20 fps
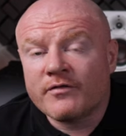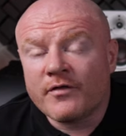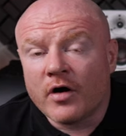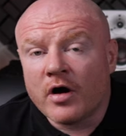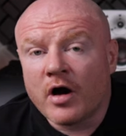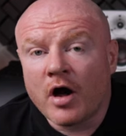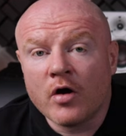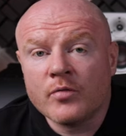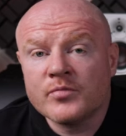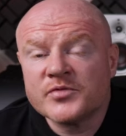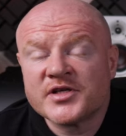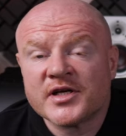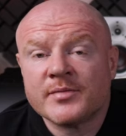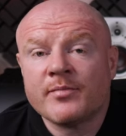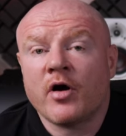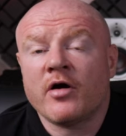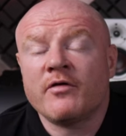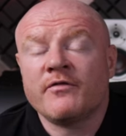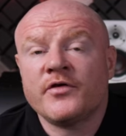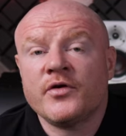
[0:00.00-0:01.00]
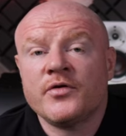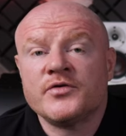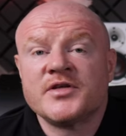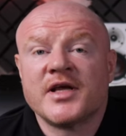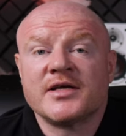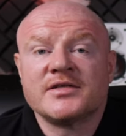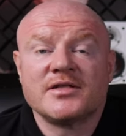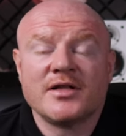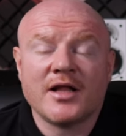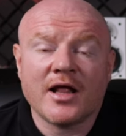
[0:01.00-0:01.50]
of home cinema
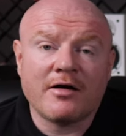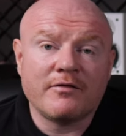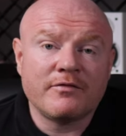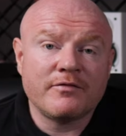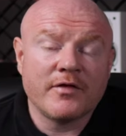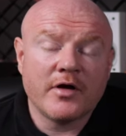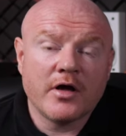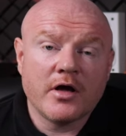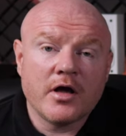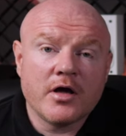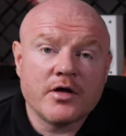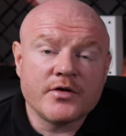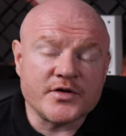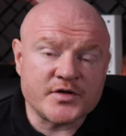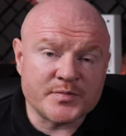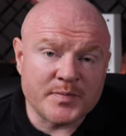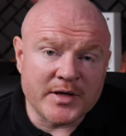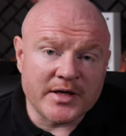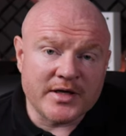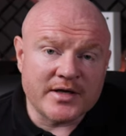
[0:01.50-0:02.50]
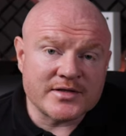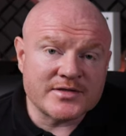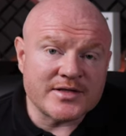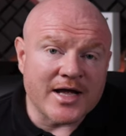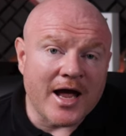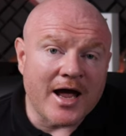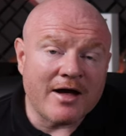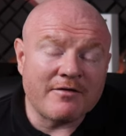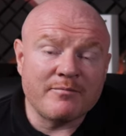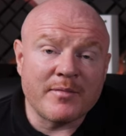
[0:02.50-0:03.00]
enthusiasts love the speakers
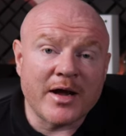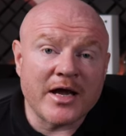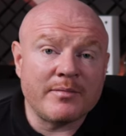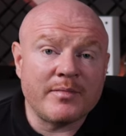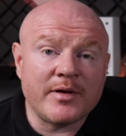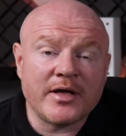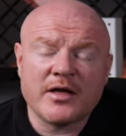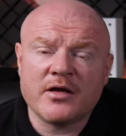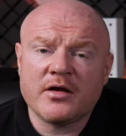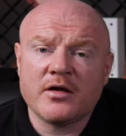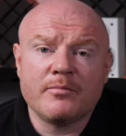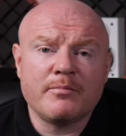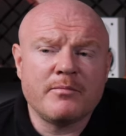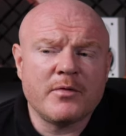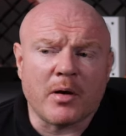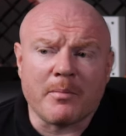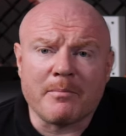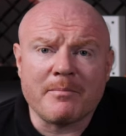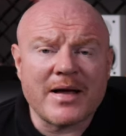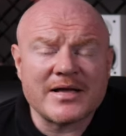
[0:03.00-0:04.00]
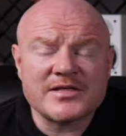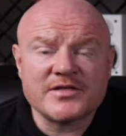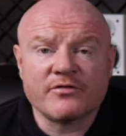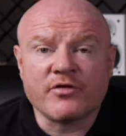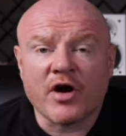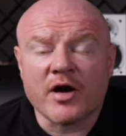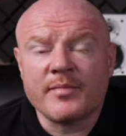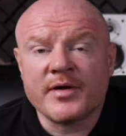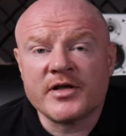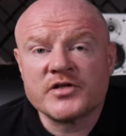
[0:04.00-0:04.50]
that have maybe, you know, massive
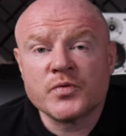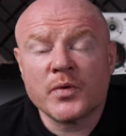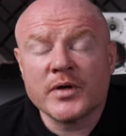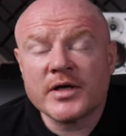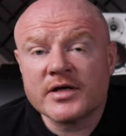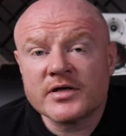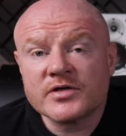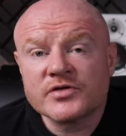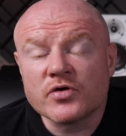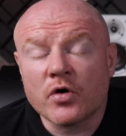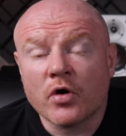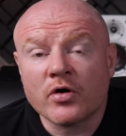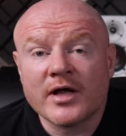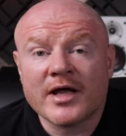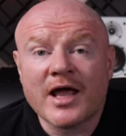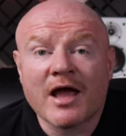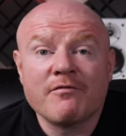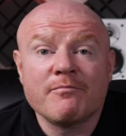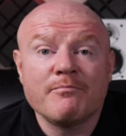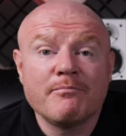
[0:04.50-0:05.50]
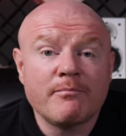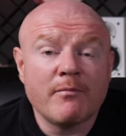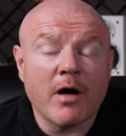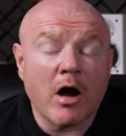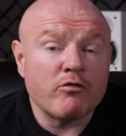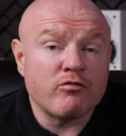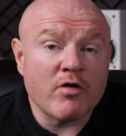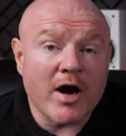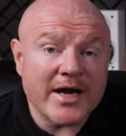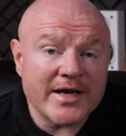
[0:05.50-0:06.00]
great big tweeters, or they have
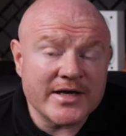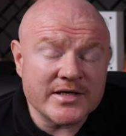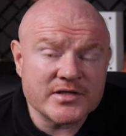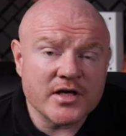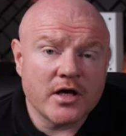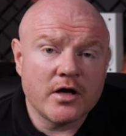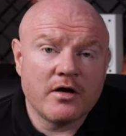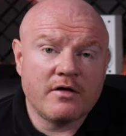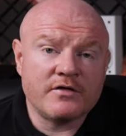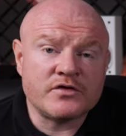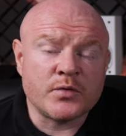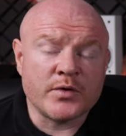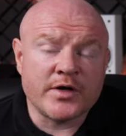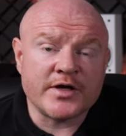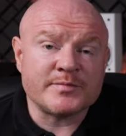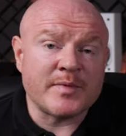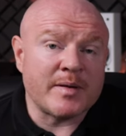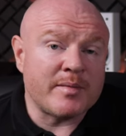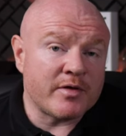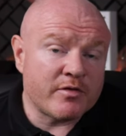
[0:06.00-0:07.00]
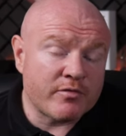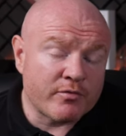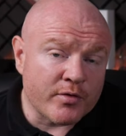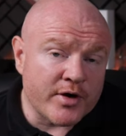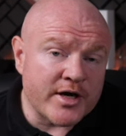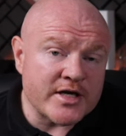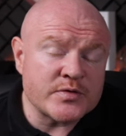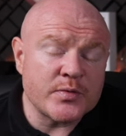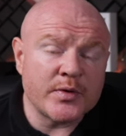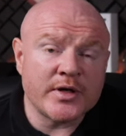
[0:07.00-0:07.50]
arrays of tweeters, maybe
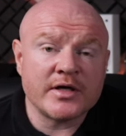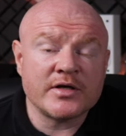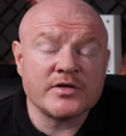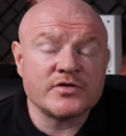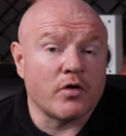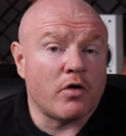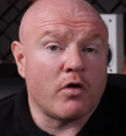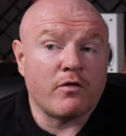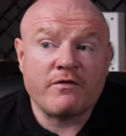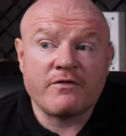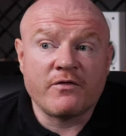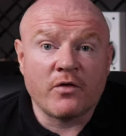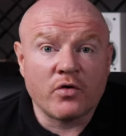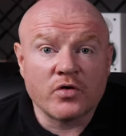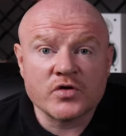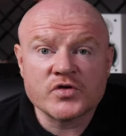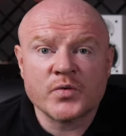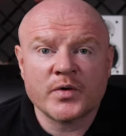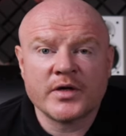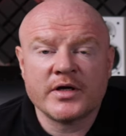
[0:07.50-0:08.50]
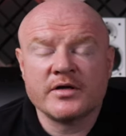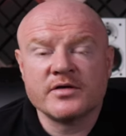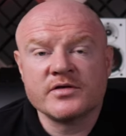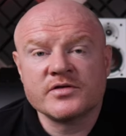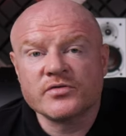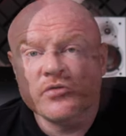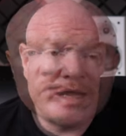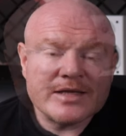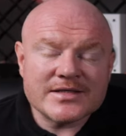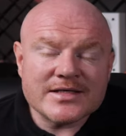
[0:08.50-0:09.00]
3 tweeters or 4
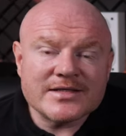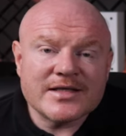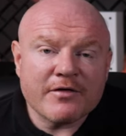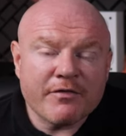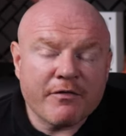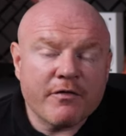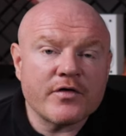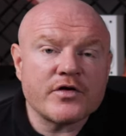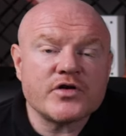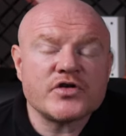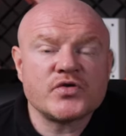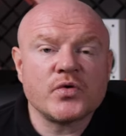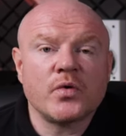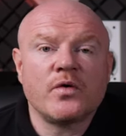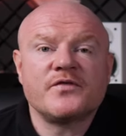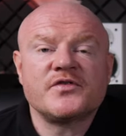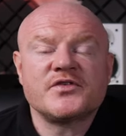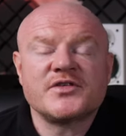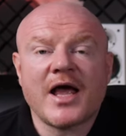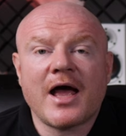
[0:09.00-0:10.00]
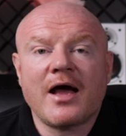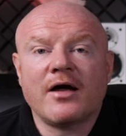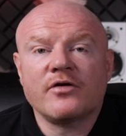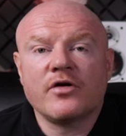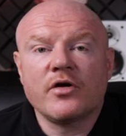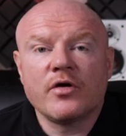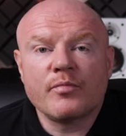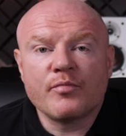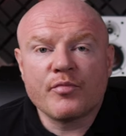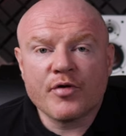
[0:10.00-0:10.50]
tweeters. It's a different sort of
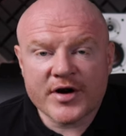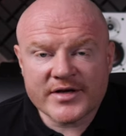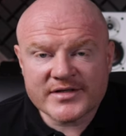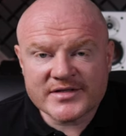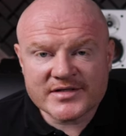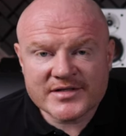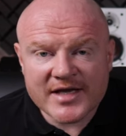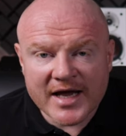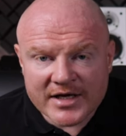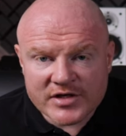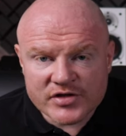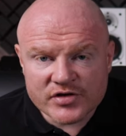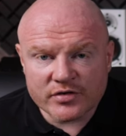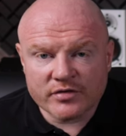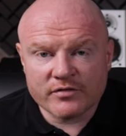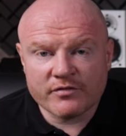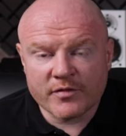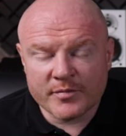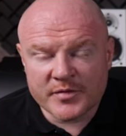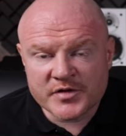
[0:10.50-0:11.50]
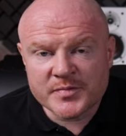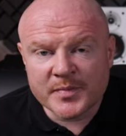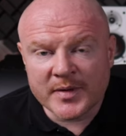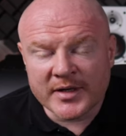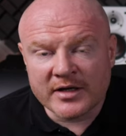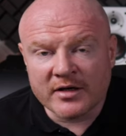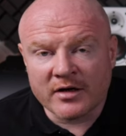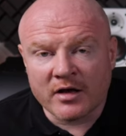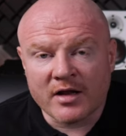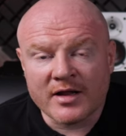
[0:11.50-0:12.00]
sound presentation from a
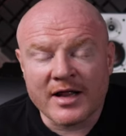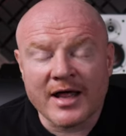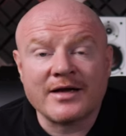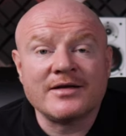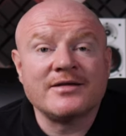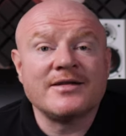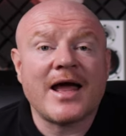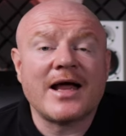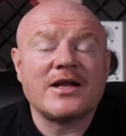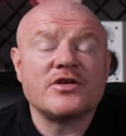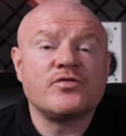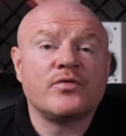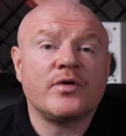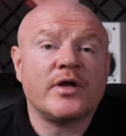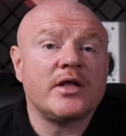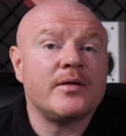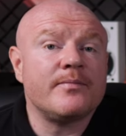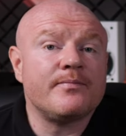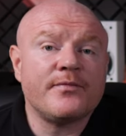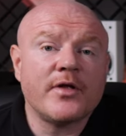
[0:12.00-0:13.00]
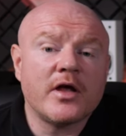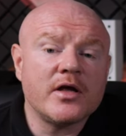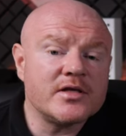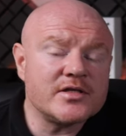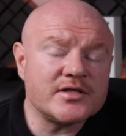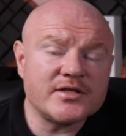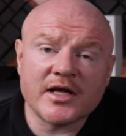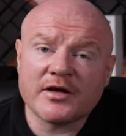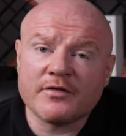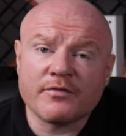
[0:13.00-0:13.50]
speaker like that. Naturally,
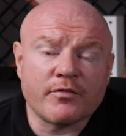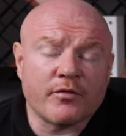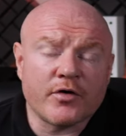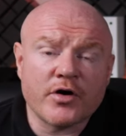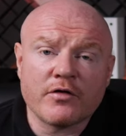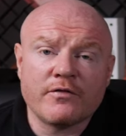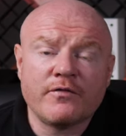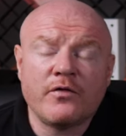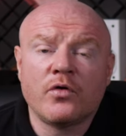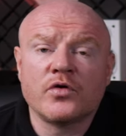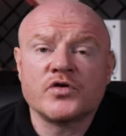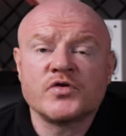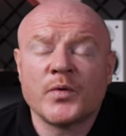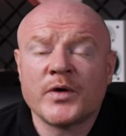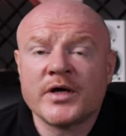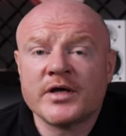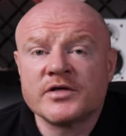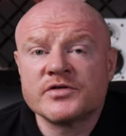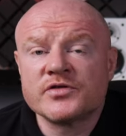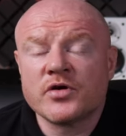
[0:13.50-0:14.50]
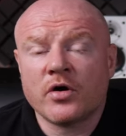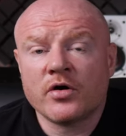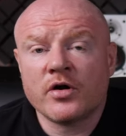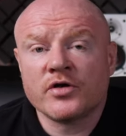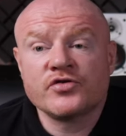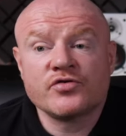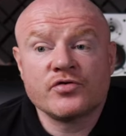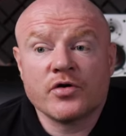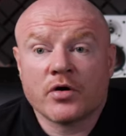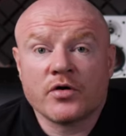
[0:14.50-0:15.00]
stick 3 or 4 tweeters
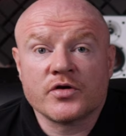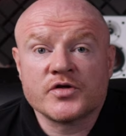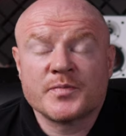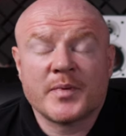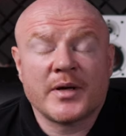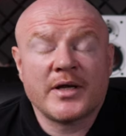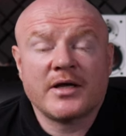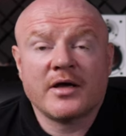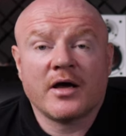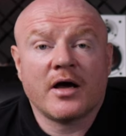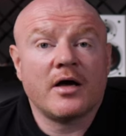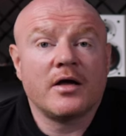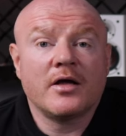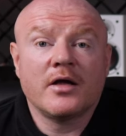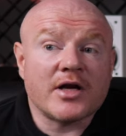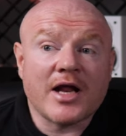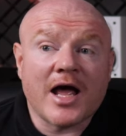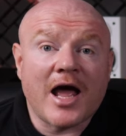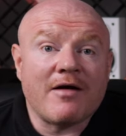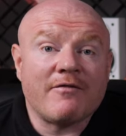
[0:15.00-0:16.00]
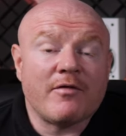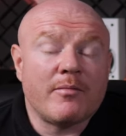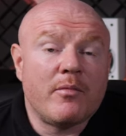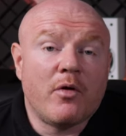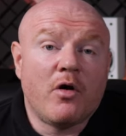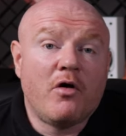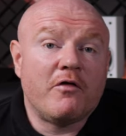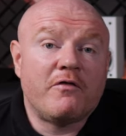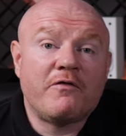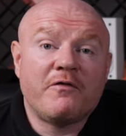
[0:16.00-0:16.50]
on a speaker, gonna have a
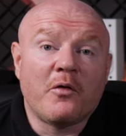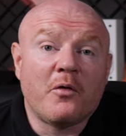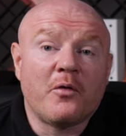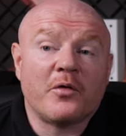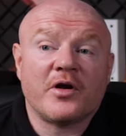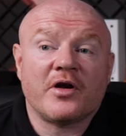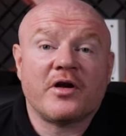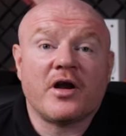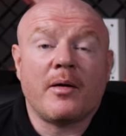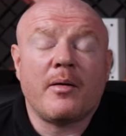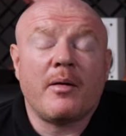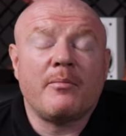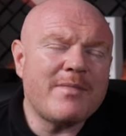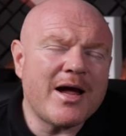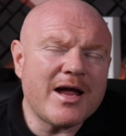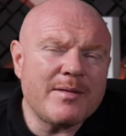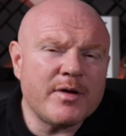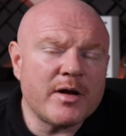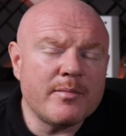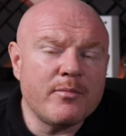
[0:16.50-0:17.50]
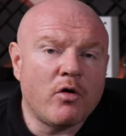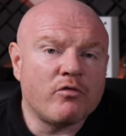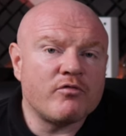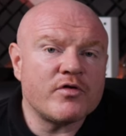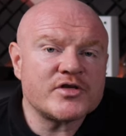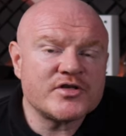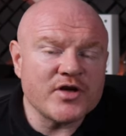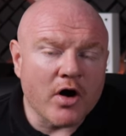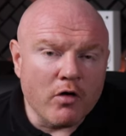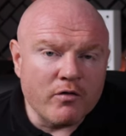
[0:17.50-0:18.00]
more forward and maybe a more
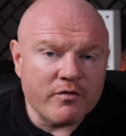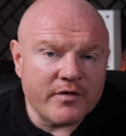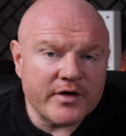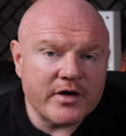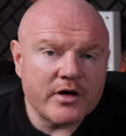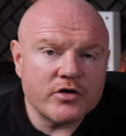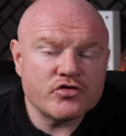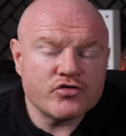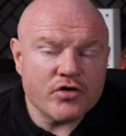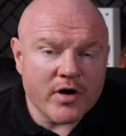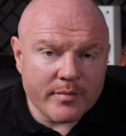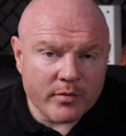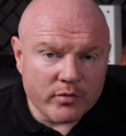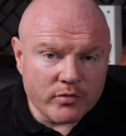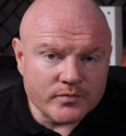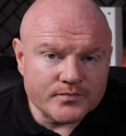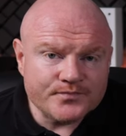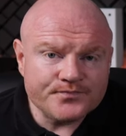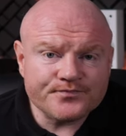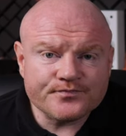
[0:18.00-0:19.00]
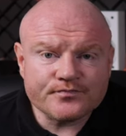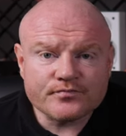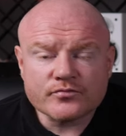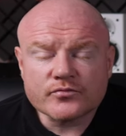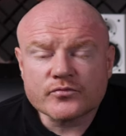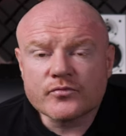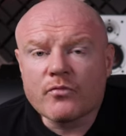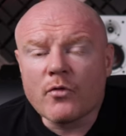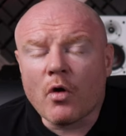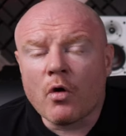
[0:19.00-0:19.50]
resolving treble,
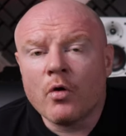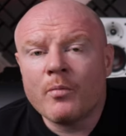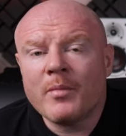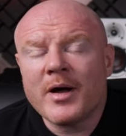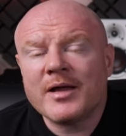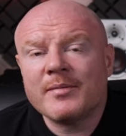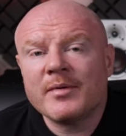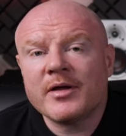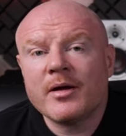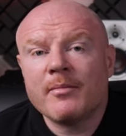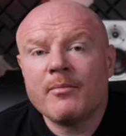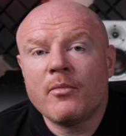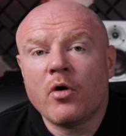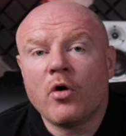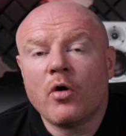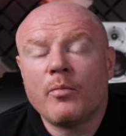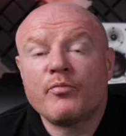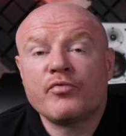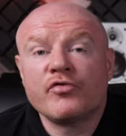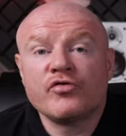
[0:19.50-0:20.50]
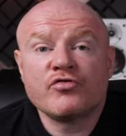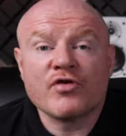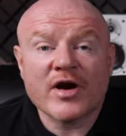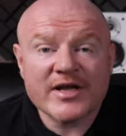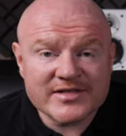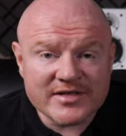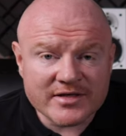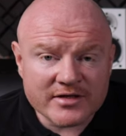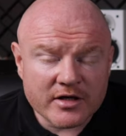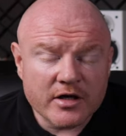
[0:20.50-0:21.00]
or maybe a more
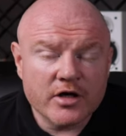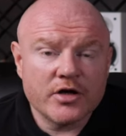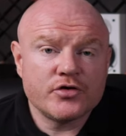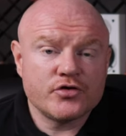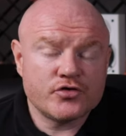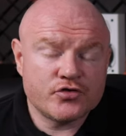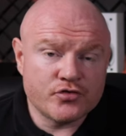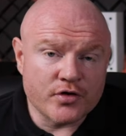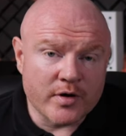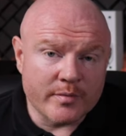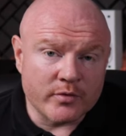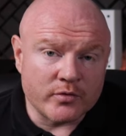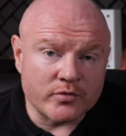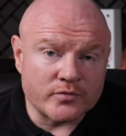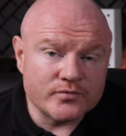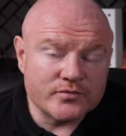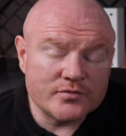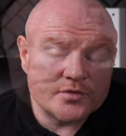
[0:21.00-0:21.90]
present treble.